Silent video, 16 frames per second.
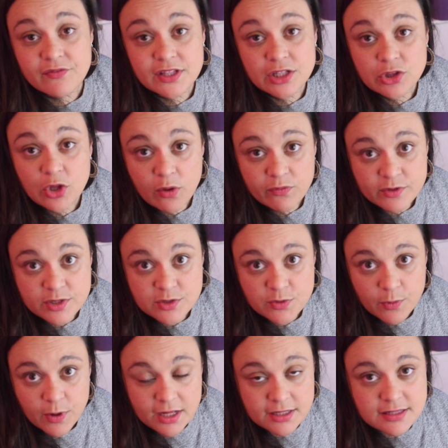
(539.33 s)
the toughest
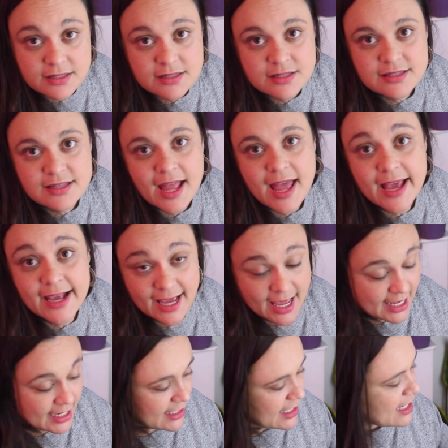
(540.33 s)
ones.
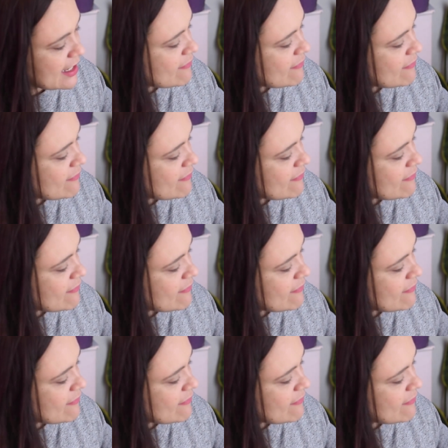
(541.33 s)
Again,